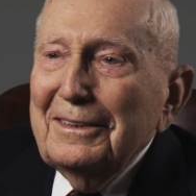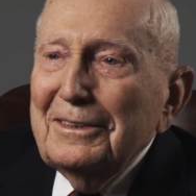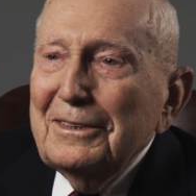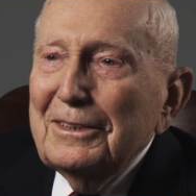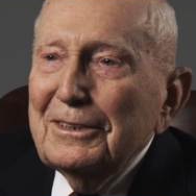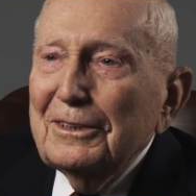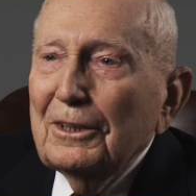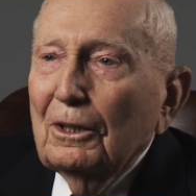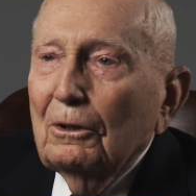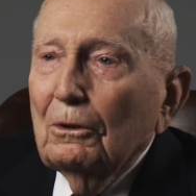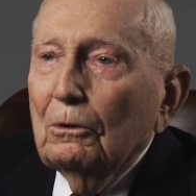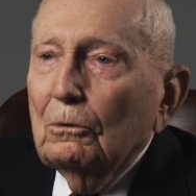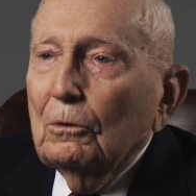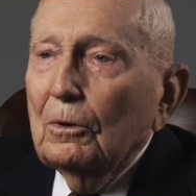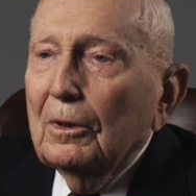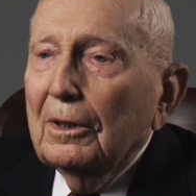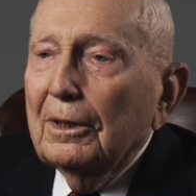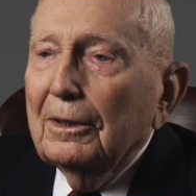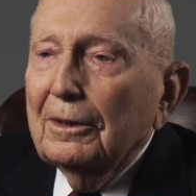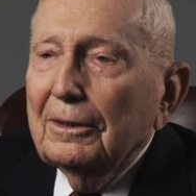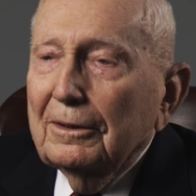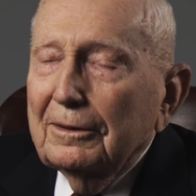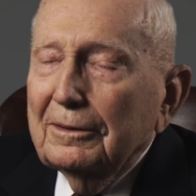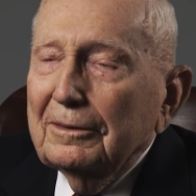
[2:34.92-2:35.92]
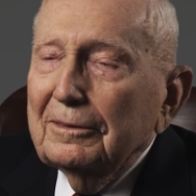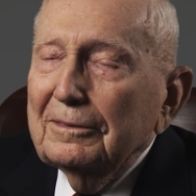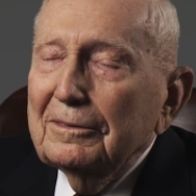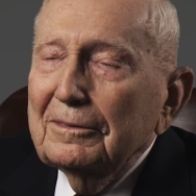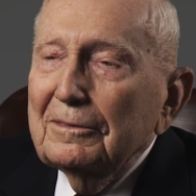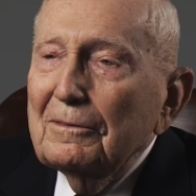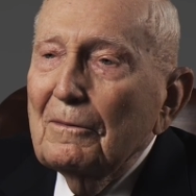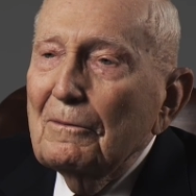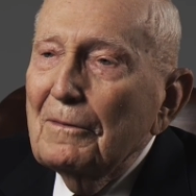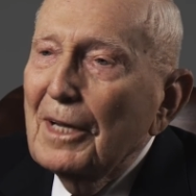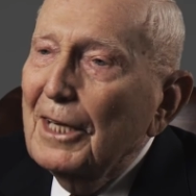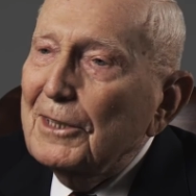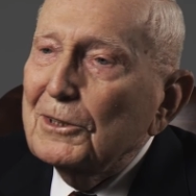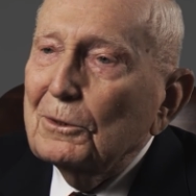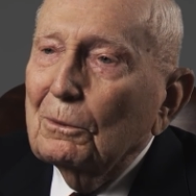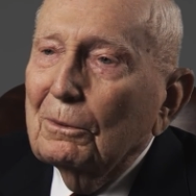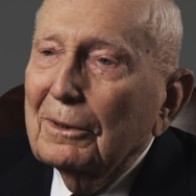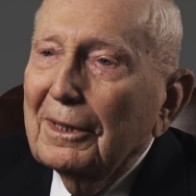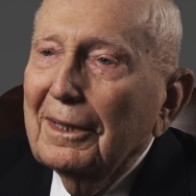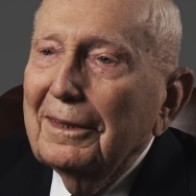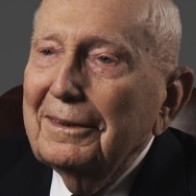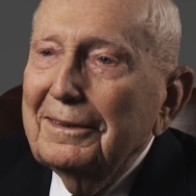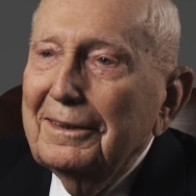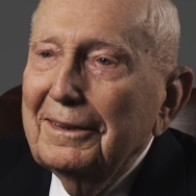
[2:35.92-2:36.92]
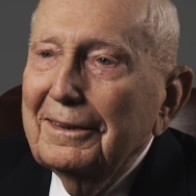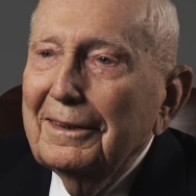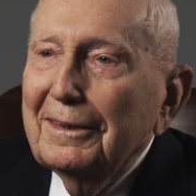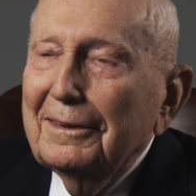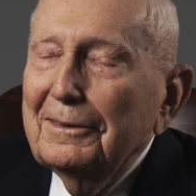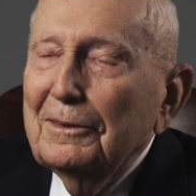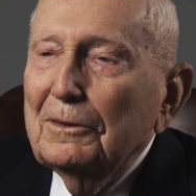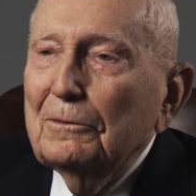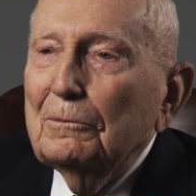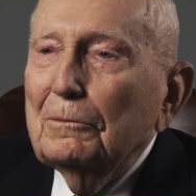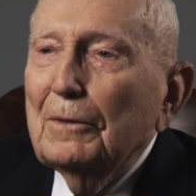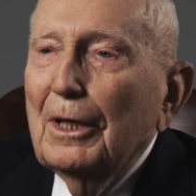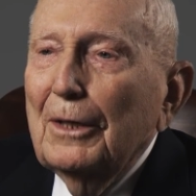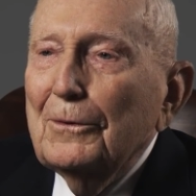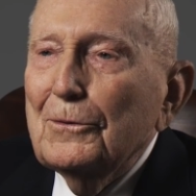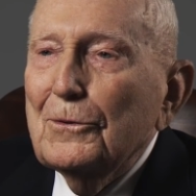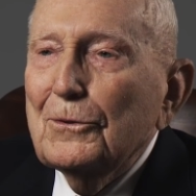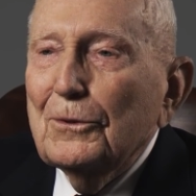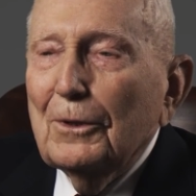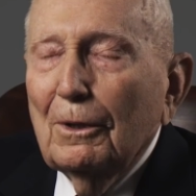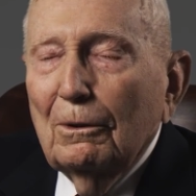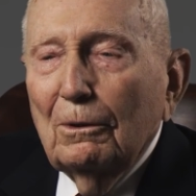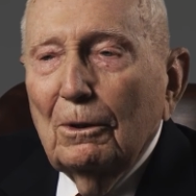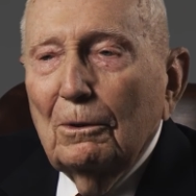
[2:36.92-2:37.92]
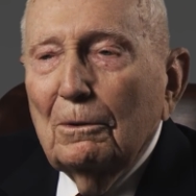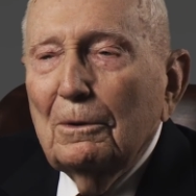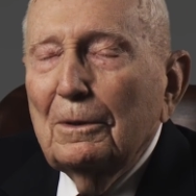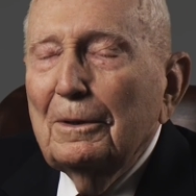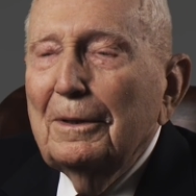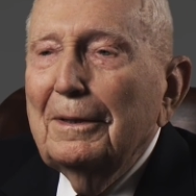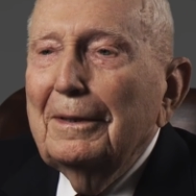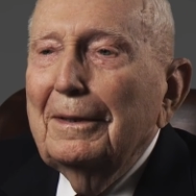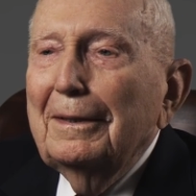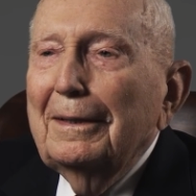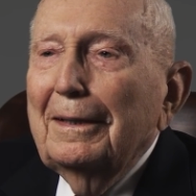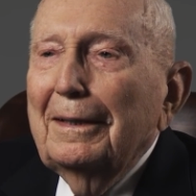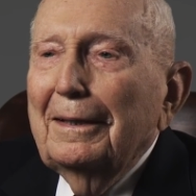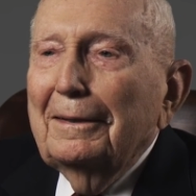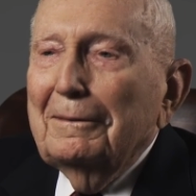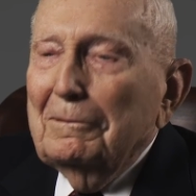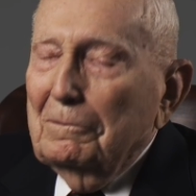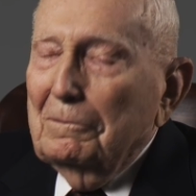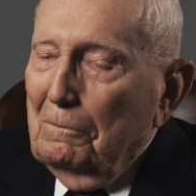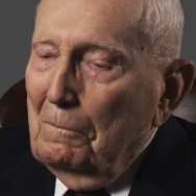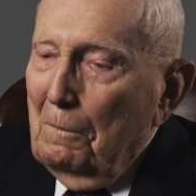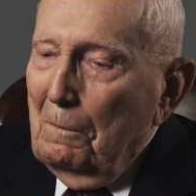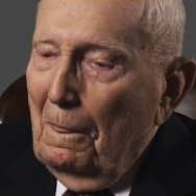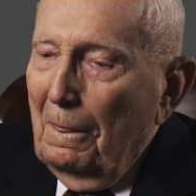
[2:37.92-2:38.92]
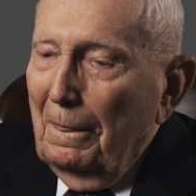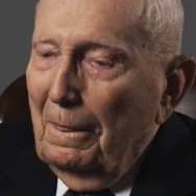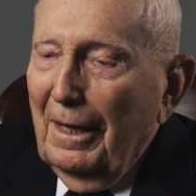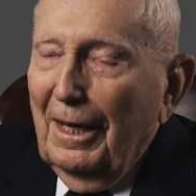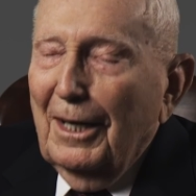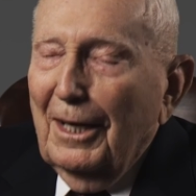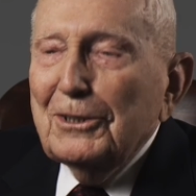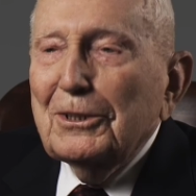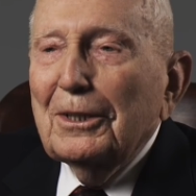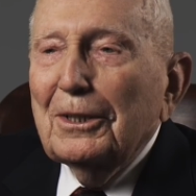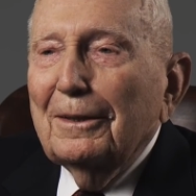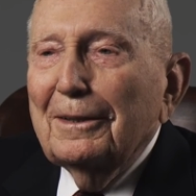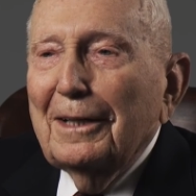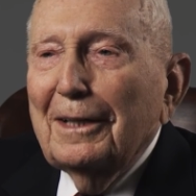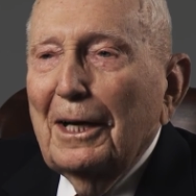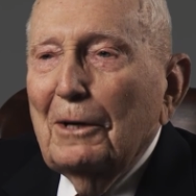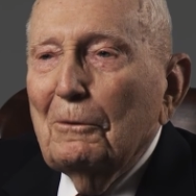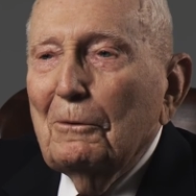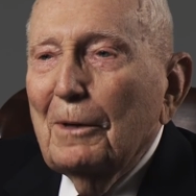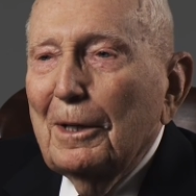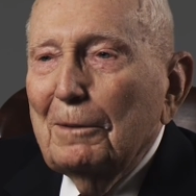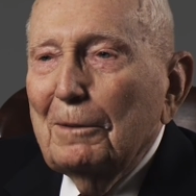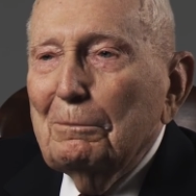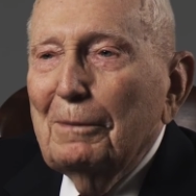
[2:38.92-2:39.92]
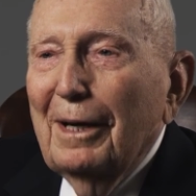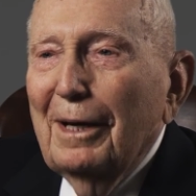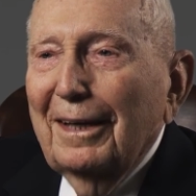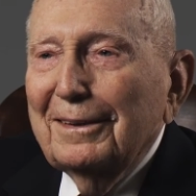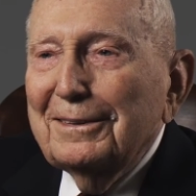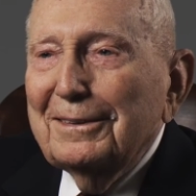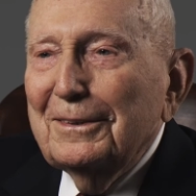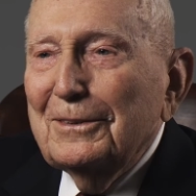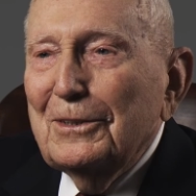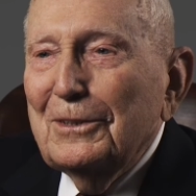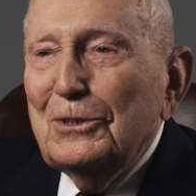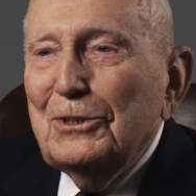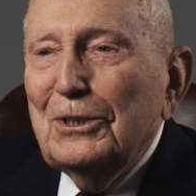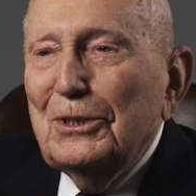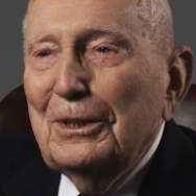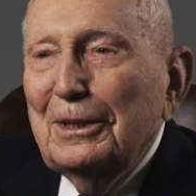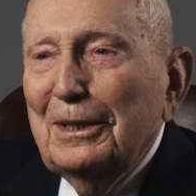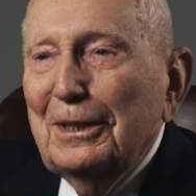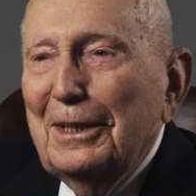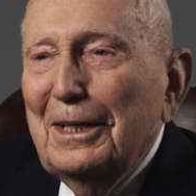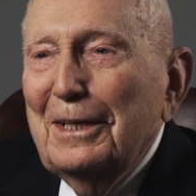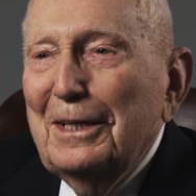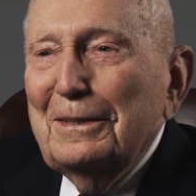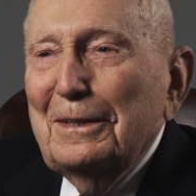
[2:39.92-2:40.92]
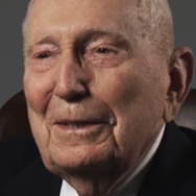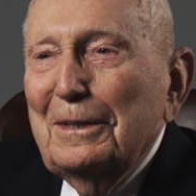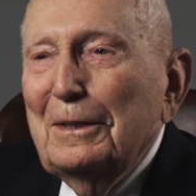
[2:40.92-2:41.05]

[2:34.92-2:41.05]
So uh, that's what I did. And so naturally, I went back to the GE